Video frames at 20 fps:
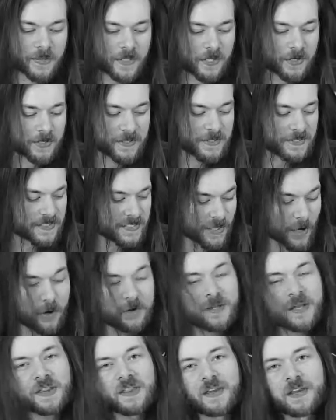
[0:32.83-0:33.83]
because the
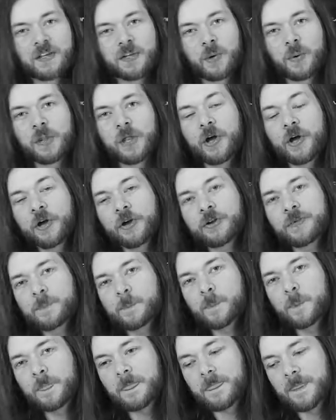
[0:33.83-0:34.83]
only thing you'll learn
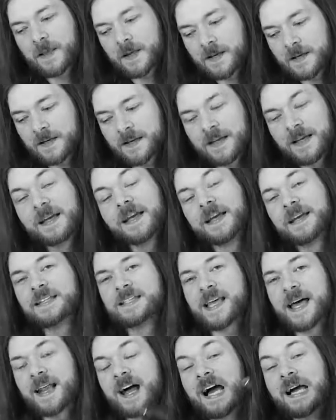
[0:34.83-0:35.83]

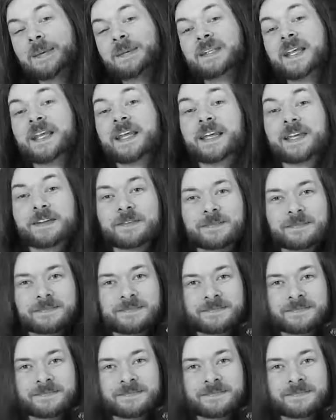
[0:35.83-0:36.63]
is that I'm an idiot.